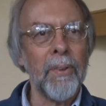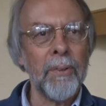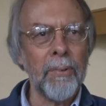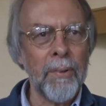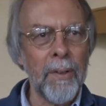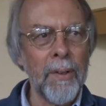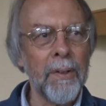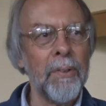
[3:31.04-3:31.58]

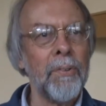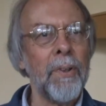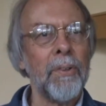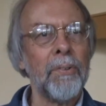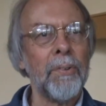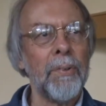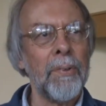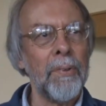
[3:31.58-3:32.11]
sacred
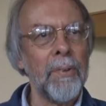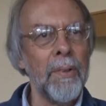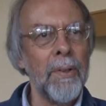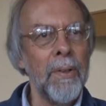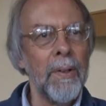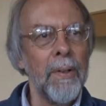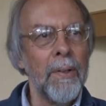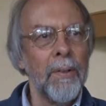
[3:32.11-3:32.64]
architecture and
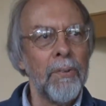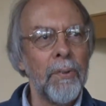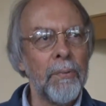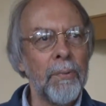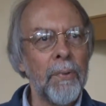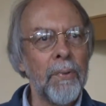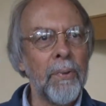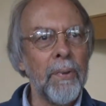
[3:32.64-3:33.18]
so
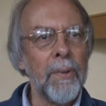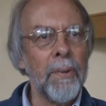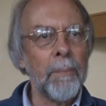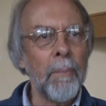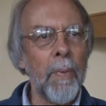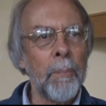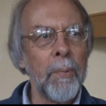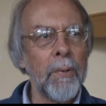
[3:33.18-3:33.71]
forth
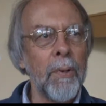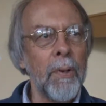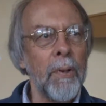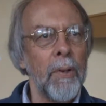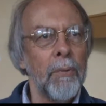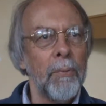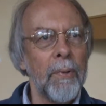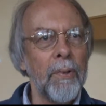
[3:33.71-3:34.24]
in. But
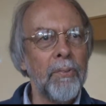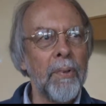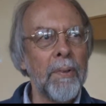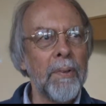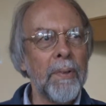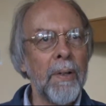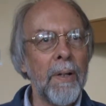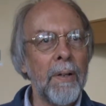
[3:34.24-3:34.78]
Riddle
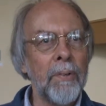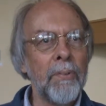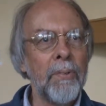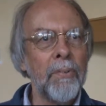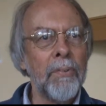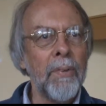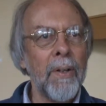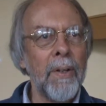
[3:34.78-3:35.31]
Center College
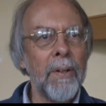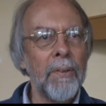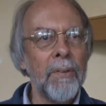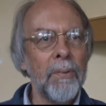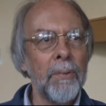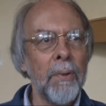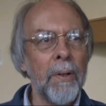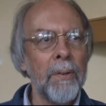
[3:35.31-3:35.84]
is not,
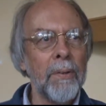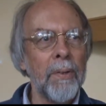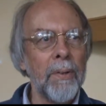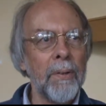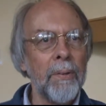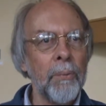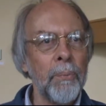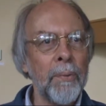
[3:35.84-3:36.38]

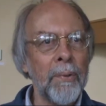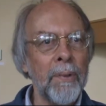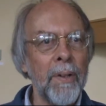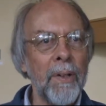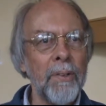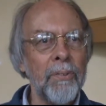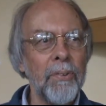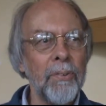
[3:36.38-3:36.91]
we're
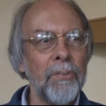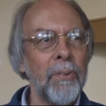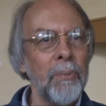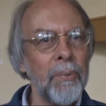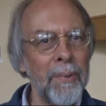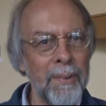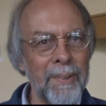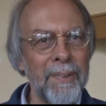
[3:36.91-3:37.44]
not just a
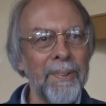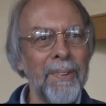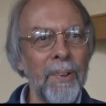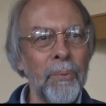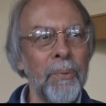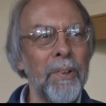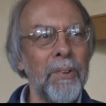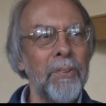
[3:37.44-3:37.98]

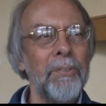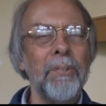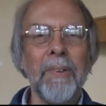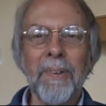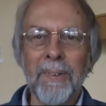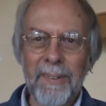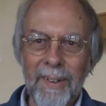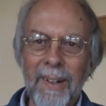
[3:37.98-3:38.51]

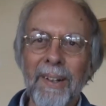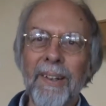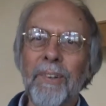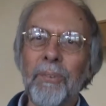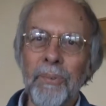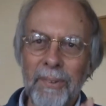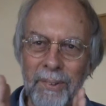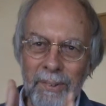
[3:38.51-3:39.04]
one-string
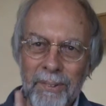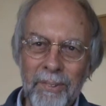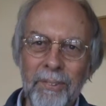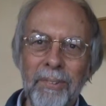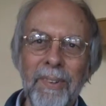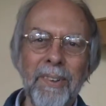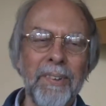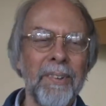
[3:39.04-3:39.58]
college. We don't just
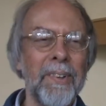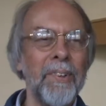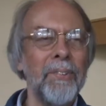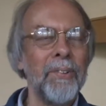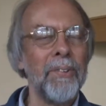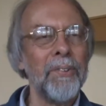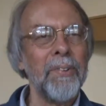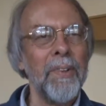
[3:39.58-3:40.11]
train
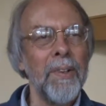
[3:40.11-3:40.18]
teachers.